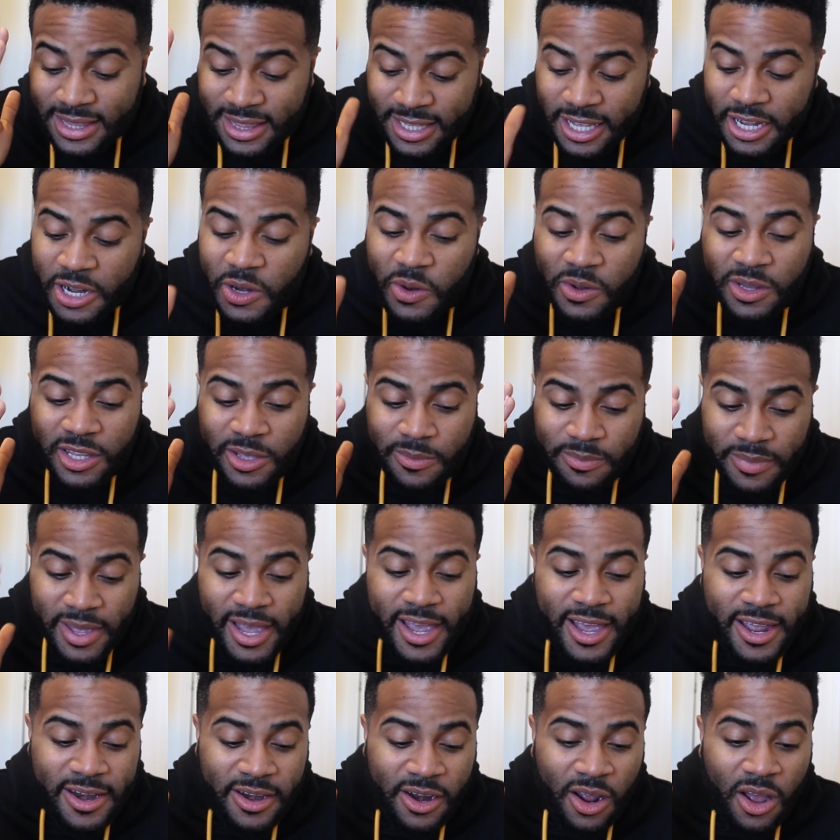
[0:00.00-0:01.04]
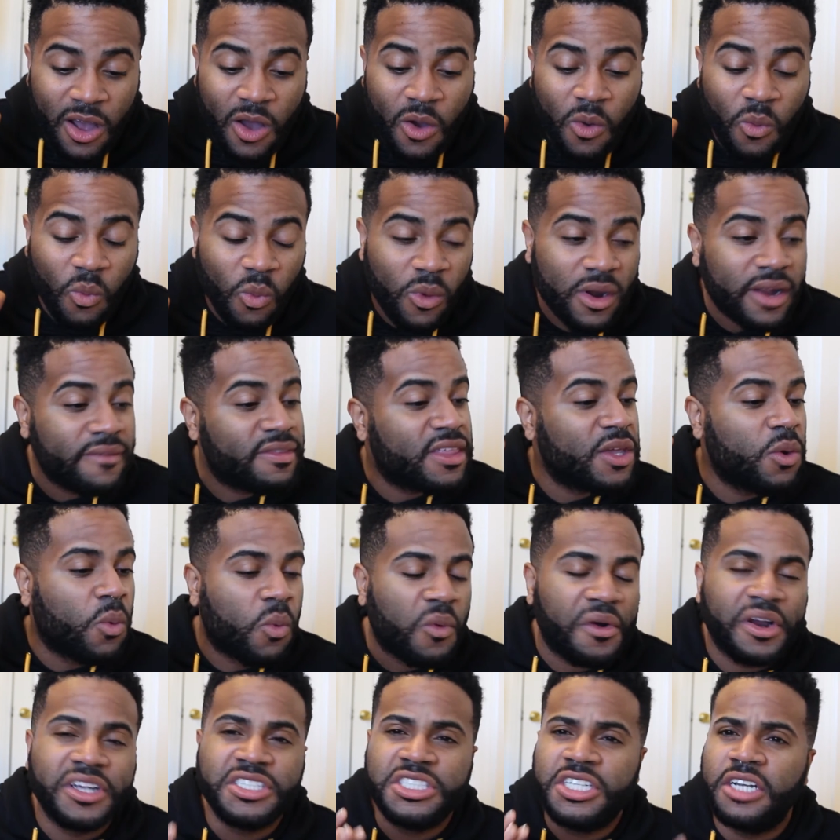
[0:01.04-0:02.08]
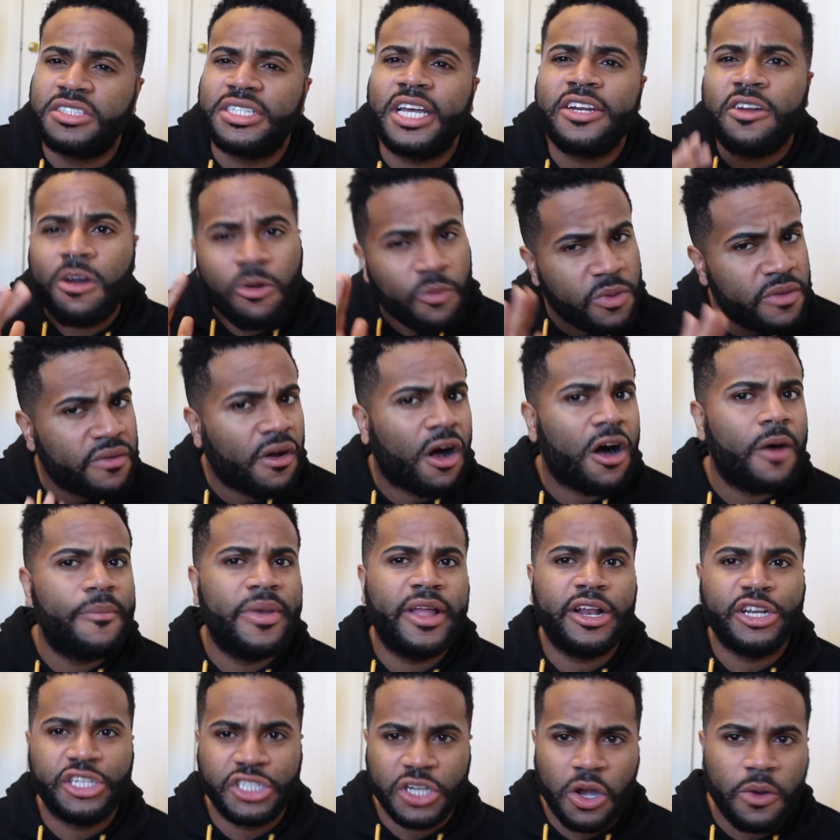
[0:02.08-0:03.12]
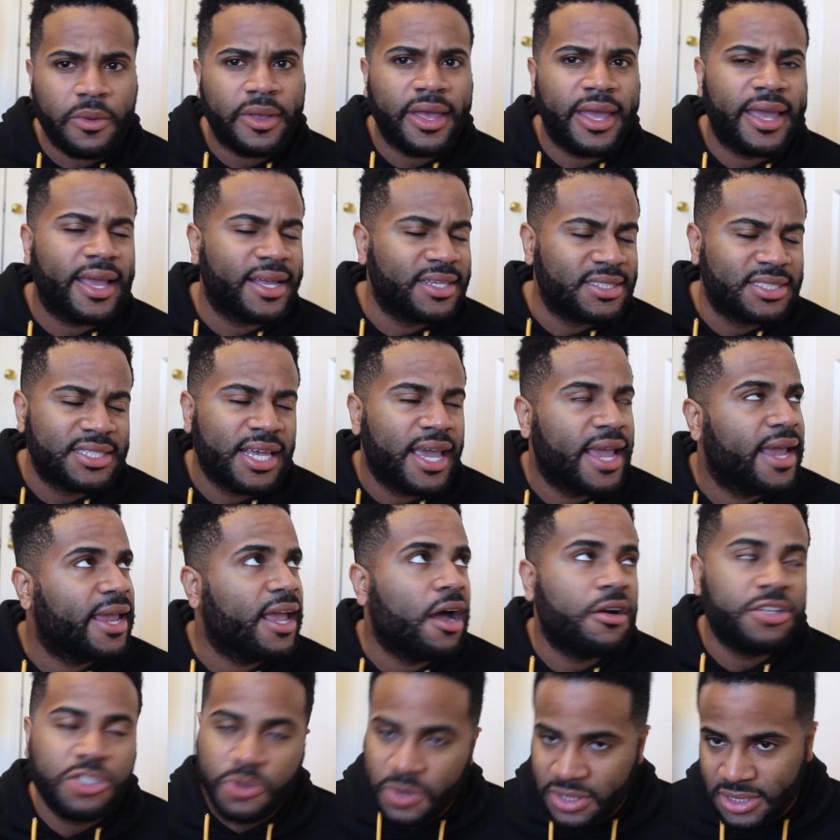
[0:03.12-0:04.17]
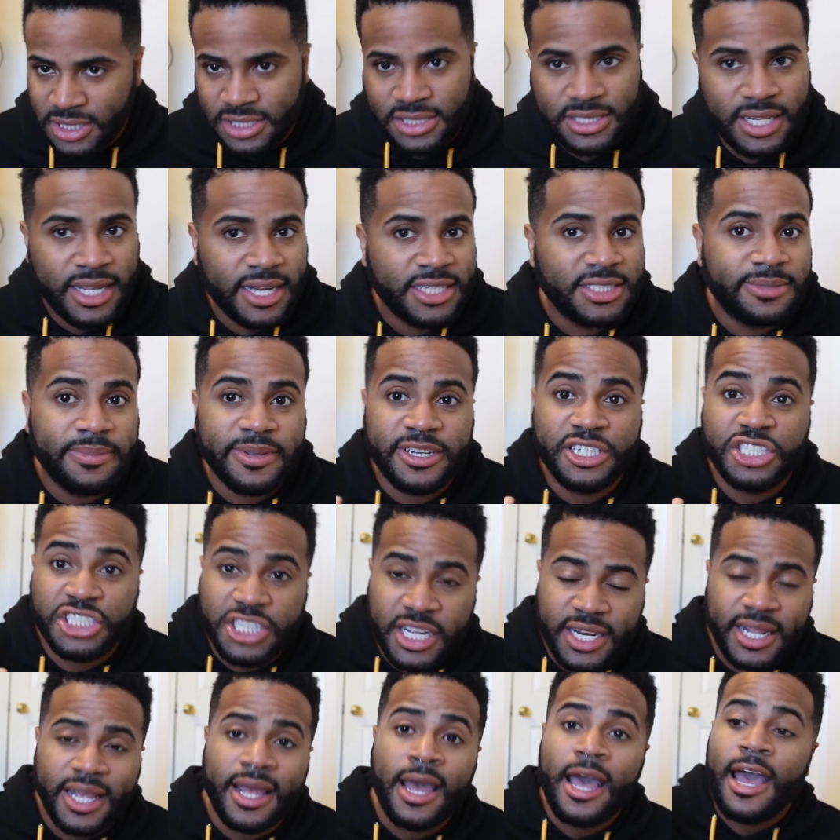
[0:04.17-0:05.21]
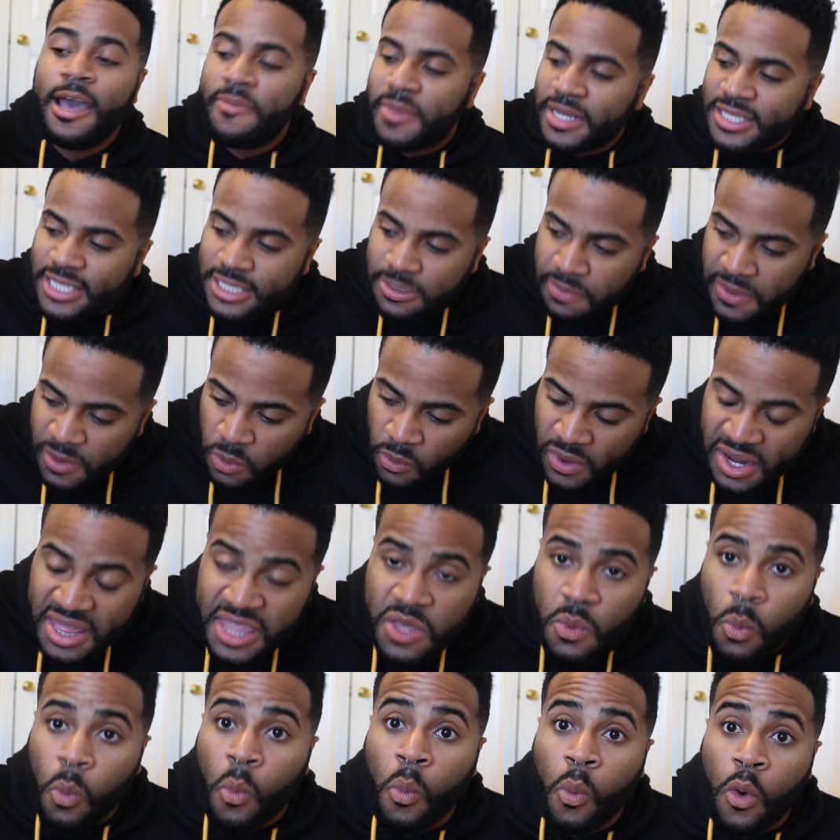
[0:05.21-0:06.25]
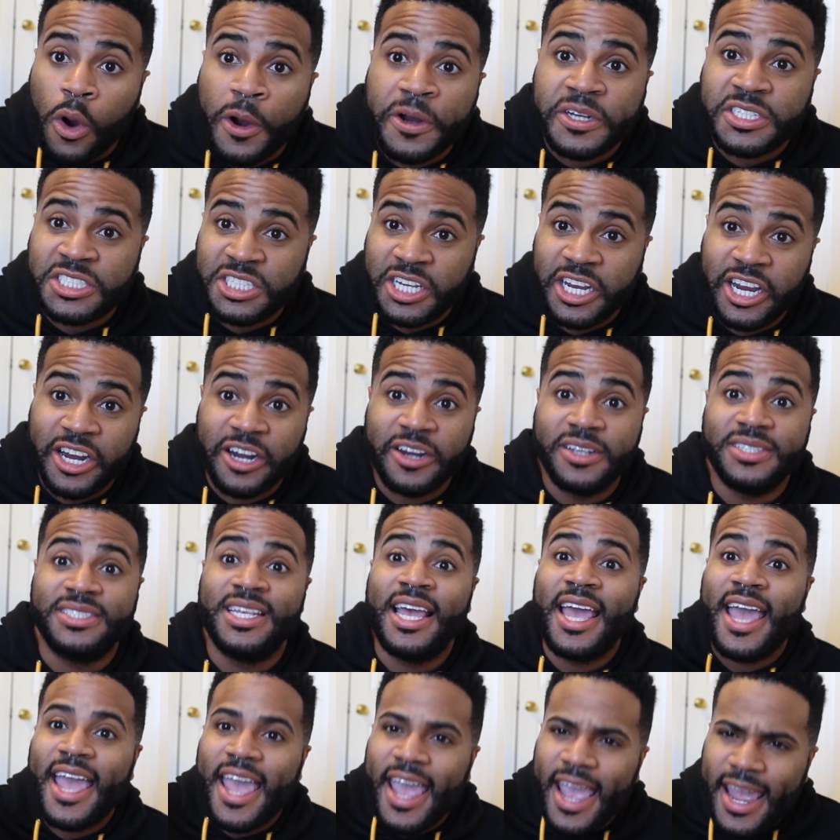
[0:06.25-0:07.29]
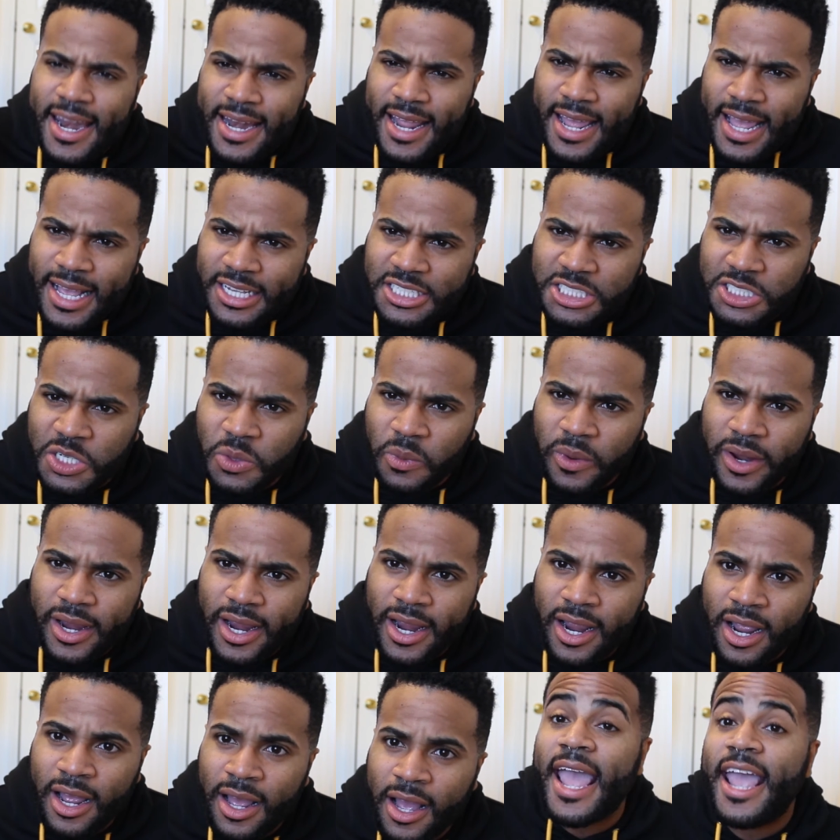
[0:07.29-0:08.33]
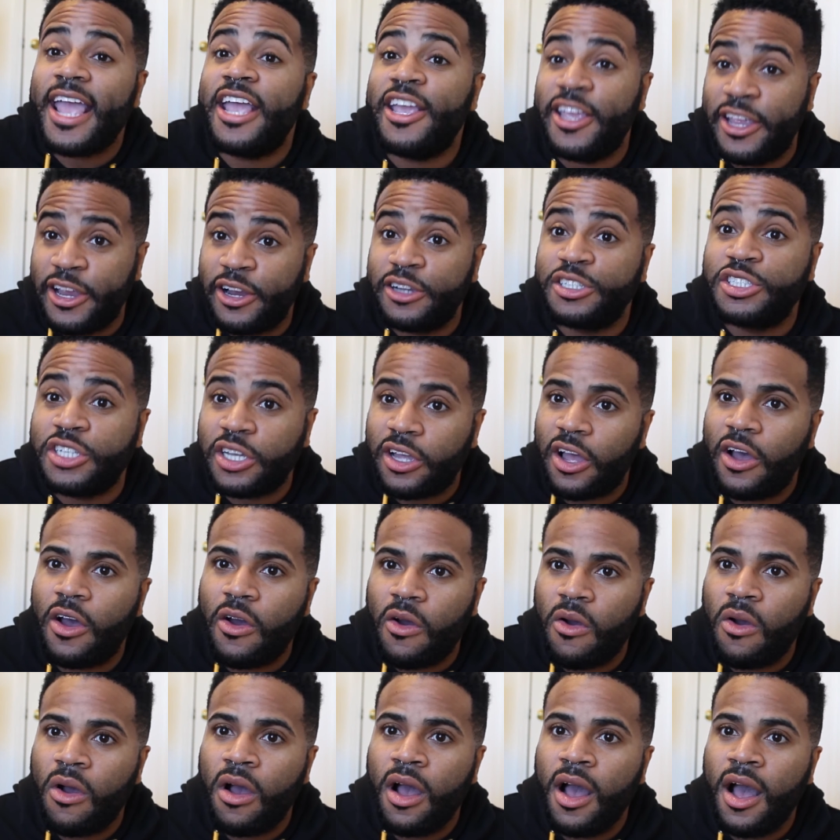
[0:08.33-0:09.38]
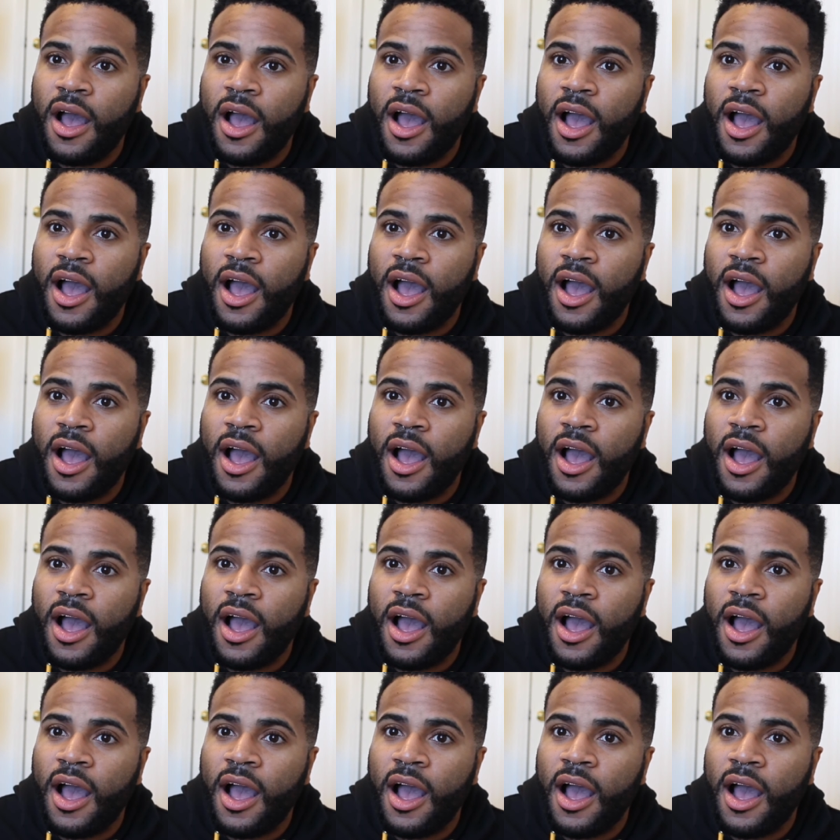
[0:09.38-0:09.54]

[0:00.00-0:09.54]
literally been one of the worst years. I know we've all been joking and saying, 2016 has been shitty. This has been one of the worst years in history. 8 years ago,